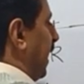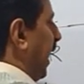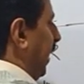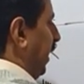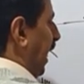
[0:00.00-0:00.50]

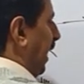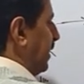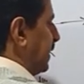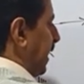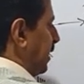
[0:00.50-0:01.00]
I
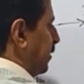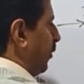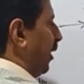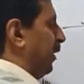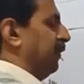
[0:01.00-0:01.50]
stands
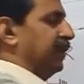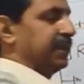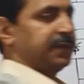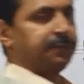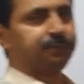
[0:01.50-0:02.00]
for inverter.